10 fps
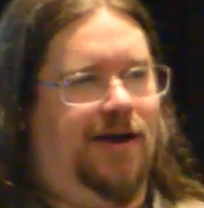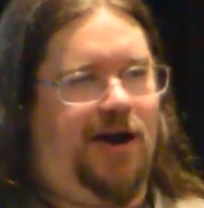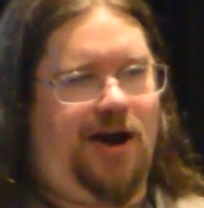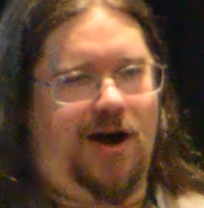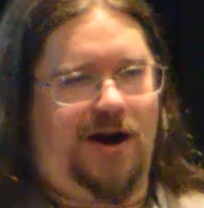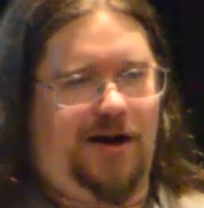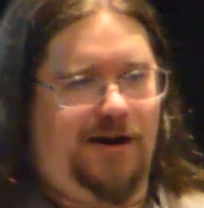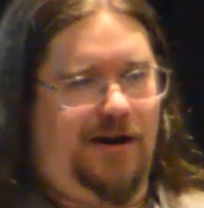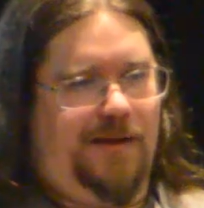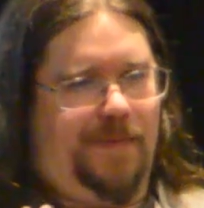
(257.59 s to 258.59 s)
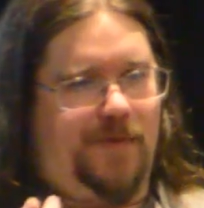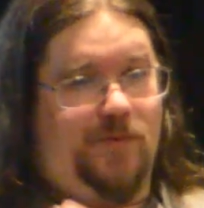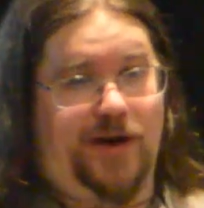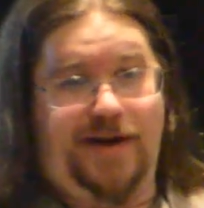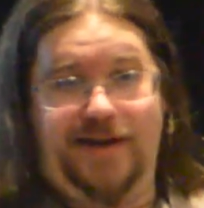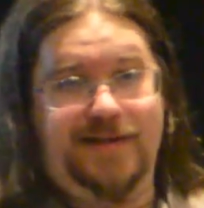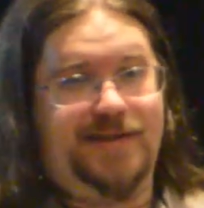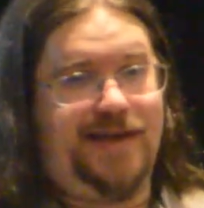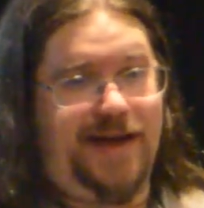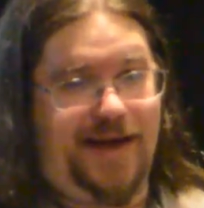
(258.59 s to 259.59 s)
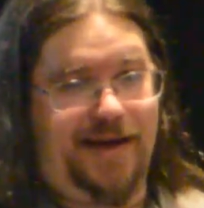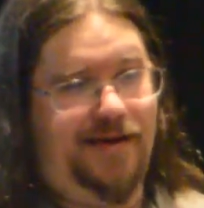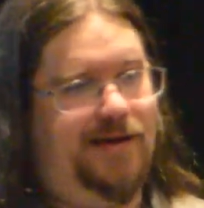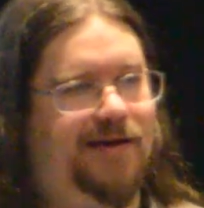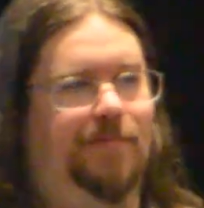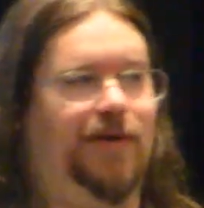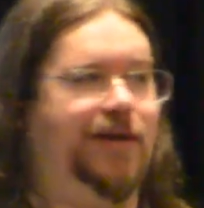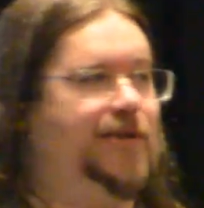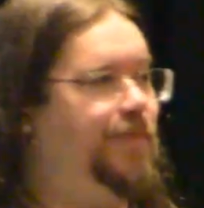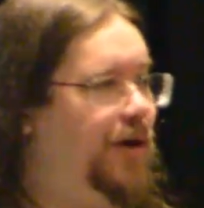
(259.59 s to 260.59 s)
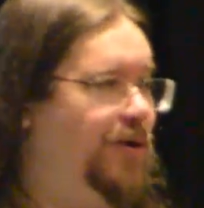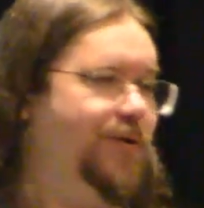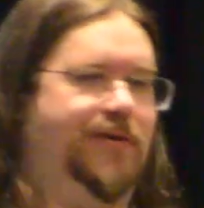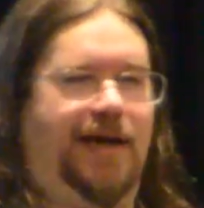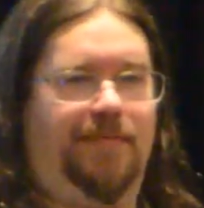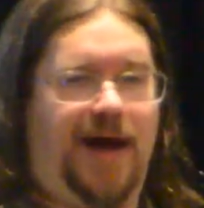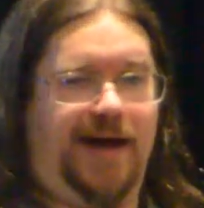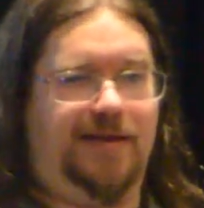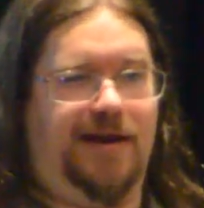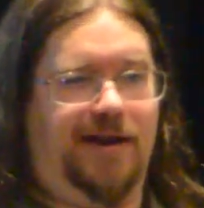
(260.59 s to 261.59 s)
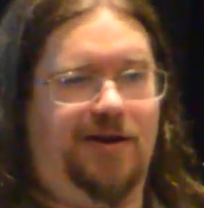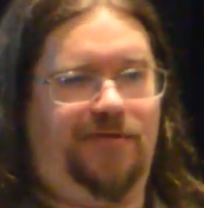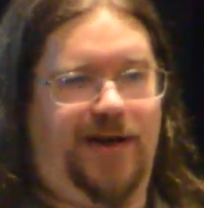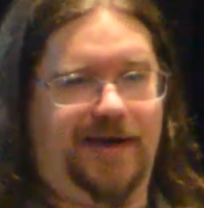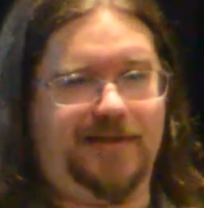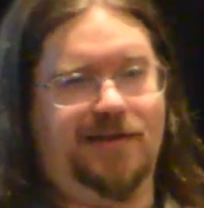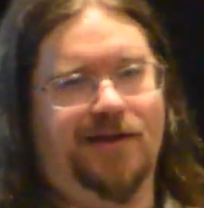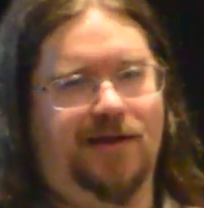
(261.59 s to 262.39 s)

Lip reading: are written in C but expose a Python interface,